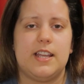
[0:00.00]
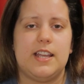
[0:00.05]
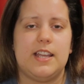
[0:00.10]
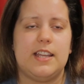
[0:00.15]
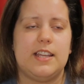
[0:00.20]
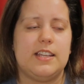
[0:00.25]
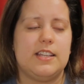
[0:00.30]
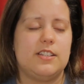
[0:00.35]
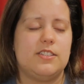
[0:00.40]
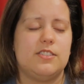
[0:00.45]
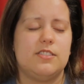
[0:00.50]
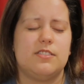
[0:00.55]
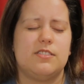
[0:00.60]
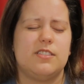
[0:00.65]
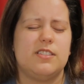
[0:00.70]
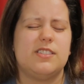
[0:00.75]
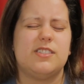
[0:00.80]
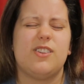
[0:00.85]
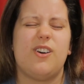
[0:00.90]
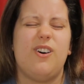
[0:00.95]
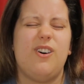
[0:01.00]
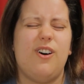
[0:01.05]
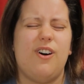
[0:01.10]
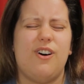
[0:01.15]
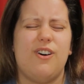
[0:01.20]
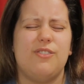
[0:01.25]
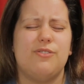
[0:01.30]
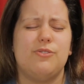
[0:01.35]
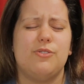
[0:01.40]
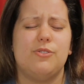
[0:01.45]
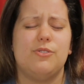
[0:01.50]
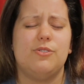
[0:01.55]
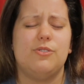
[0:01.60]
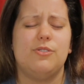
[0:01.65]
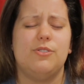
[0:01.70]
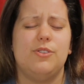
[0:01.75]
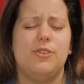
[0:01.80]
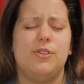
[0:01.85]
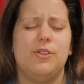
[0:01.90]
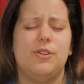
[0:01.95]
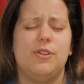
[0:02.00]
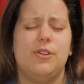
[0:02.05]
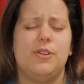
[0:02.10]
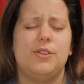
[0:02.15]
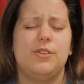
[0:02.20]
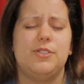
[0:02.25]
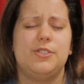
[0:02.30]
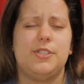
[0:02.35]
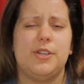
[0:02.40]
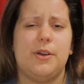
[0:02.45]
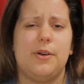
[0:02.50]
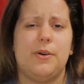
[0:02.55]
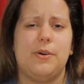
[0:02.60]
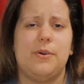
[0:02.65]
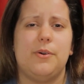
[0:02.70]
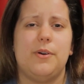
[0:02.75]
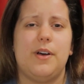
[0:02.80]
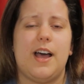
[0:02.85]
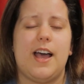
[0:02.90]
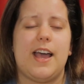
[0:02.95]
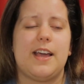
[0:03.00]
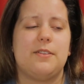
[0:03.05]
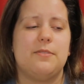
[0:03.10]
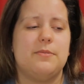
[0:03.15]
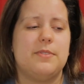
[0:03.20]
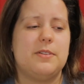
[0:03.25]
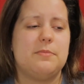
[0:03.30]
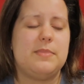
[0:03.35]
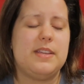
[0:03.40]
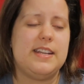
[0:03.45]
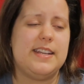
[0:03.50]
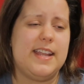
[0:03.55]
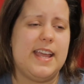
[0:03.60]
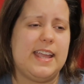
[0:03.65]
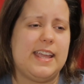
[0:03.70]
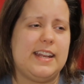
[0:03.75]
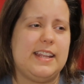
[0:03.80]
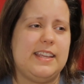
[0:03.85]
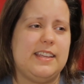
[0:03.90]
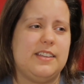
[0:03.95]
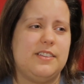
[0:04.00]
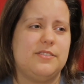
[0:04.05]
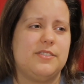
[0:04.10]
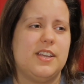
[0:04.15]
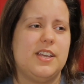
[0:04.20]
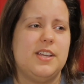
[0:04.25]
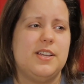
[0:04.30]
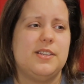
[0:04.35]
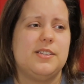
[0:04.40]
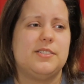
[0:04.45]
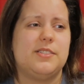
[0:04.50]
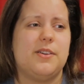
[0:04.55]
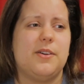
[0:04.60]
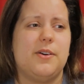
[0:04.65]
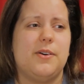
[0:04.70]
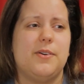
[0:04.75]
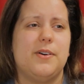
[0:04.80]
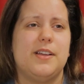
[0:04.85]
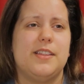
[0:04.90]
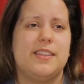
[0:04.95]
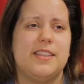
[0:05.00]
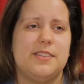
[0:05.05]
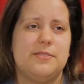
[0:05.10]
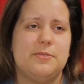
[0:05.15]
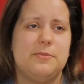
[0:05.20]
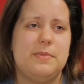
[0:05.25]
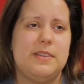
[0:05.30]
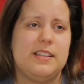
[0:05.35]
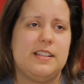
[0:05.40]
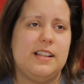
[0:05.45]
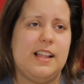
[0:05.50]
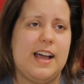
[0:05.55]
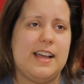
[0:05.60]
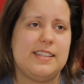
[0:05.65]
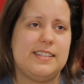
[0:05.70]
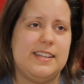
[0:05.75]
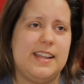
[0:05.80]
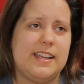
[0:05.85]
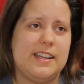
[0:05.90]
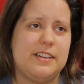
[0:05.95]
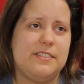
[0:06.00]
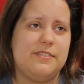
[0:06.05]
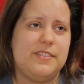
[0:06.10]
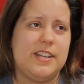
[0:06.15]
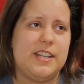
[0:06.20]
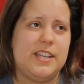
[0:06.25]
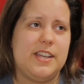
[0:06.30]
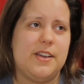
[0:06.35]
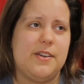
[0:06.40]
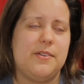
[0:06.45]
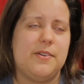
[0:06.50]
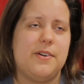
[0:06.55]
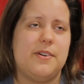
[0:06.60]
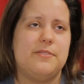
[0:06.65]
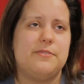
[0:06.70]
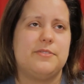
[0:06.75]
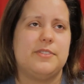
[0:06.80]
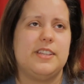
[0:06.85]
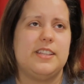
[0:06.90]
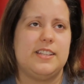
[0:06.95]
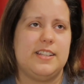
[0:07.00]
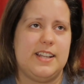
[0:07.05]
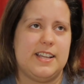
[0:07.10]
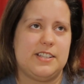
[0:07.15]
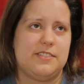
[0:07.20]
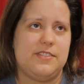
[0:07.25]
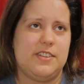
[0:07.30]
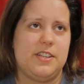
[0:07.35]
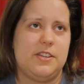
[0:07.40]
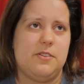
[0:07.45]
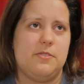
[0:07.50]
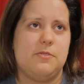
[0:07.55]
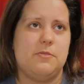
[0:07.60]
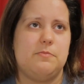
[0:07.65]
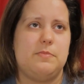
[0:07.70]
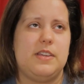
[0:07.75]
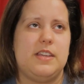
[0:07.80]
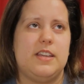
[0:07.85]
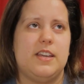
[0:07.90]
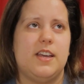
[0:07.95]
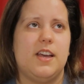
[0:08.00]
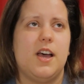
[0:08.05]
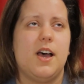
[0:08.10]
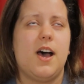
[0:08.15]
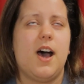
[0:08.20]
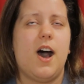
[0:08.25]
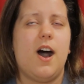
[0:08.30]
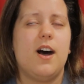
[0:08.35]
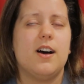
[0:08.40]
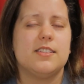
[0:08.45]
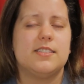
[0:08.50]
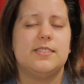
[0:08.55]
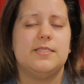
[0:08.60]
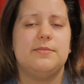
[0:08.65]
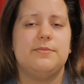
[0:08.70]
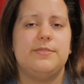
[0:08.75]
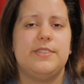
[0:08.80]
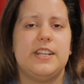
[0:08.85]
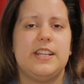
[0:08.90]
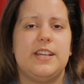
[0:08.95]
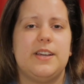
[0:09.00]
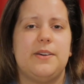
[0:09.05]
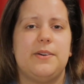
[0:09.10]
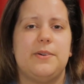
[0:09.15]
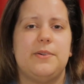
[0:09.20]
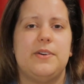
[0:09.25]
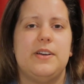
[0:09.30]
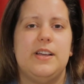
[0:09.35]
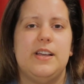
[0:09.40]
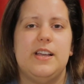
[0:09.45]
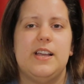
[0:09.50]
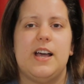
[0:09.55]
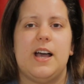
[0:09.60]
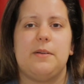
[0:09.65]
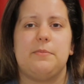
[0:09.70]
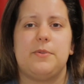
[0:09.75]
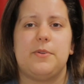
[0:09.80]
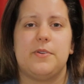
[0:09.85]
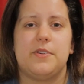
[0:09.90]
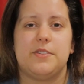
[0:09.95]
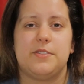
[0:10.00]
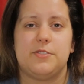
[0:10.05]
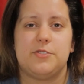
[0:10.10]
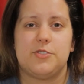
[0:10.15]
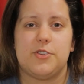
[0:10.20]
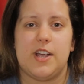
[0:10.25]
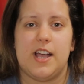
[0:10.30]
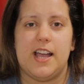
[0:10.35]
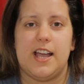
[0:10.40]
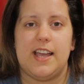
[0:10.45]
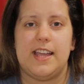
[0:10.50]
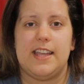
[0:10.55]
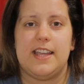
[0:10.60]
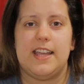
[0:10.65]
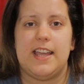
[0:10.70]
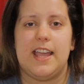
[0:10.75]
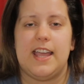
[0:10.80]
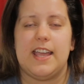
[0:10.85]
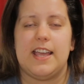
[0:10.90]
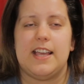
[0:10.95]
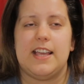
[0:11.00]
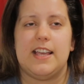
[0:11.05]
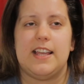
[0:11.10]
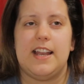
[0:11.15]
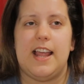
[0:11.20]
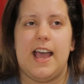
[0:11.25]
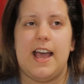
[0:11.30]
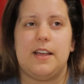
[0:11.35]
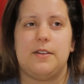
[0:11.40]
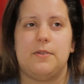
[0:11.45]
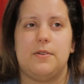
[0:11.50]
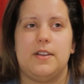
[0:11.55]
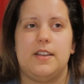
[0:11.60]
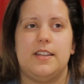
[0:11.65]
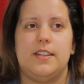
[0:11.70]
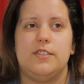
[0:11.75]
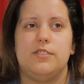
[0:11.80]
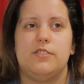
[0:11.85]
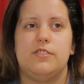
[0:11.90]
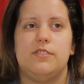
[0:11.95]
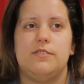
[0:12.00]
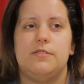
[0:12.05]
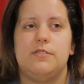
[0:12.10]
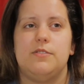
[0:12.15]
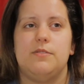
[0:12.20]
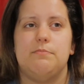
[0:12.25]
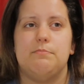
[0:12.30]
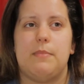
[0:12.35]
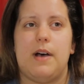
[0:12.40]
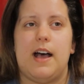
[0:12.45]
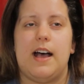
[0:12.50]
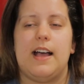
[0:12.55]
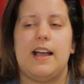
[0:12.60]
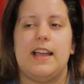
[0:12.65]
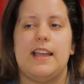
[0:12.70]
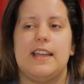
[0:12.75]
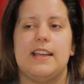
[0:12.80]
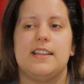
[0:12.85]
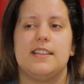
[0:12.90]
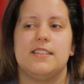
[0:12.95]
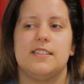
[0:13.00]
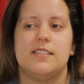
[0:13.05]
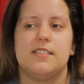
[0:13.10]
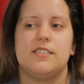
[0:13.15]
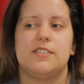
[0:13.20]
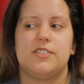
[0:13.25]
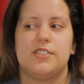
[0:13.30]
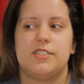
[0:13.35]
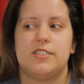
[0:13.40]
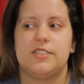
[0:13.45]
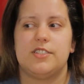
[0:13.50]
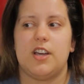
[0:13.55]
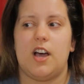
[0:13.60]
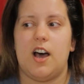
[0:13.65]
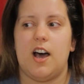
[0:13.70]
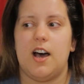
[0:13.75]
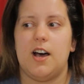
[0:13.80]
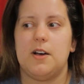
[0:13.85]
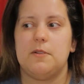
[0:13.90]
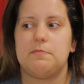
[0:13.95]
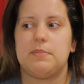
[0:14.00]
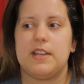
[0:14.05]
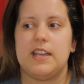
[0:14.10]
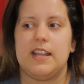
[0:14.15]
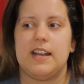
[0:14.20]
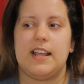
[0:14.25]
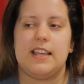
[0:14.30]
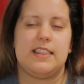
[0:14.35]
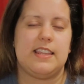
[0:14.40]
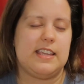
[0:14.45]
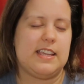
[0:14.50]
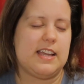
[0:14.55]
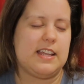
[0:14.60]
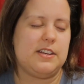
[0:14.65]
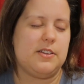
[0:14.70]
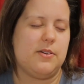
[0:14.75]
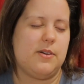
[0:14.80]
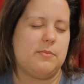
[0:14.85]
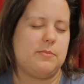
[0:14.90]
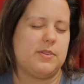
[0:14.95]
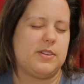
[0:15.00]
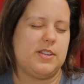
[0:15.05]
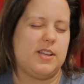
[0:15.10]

day. It's all awful. So I don't want to be negative. So this will be the last negative video. Hopefully the next video will be an awesome video. I'm going to try and add on my top, and I think I know how